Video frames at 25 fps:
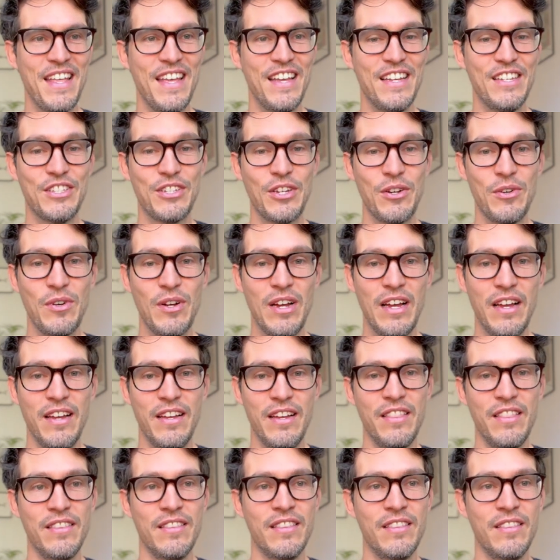So
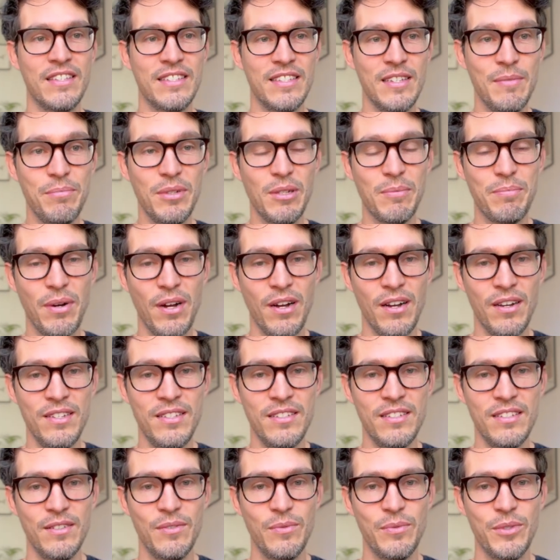the simple
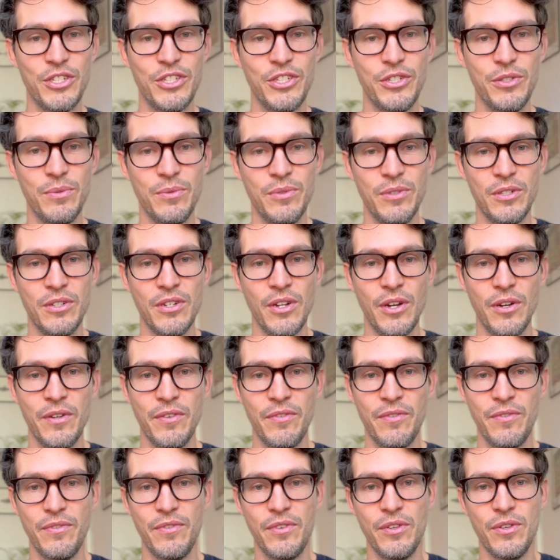past, which you would know
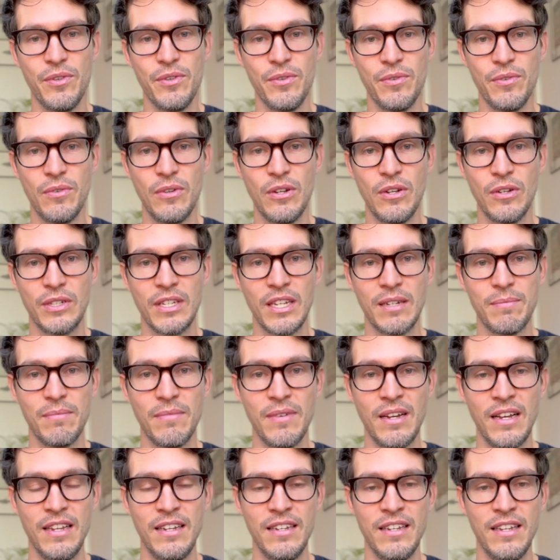if you looked at
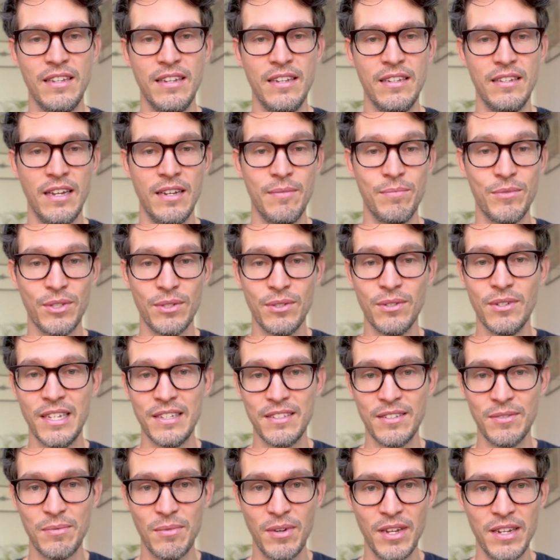my Zulu
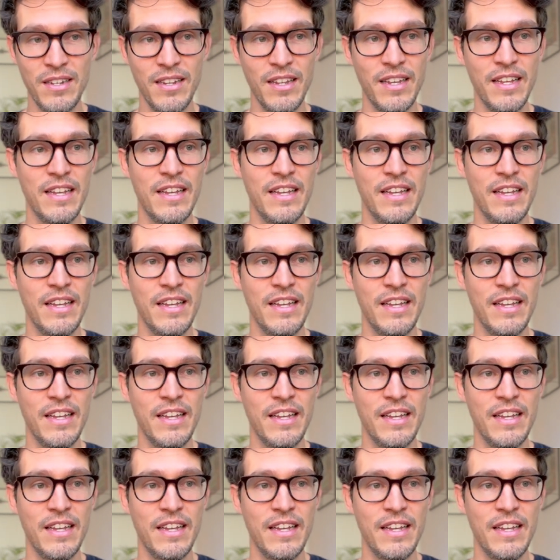lesson 1,